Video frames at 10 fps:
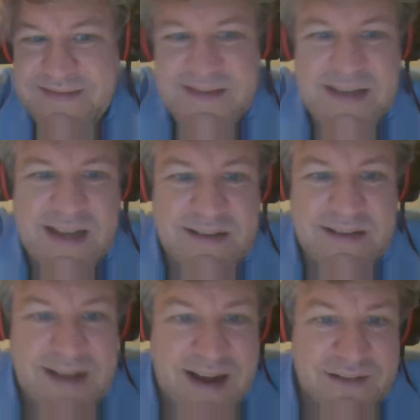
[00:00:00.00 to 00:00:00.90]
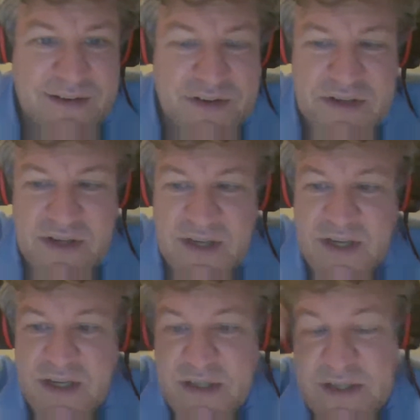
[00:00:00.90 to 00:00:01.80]
$10,
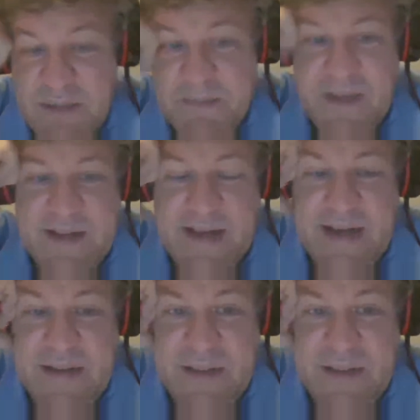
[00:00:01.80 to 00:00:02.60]
something like that.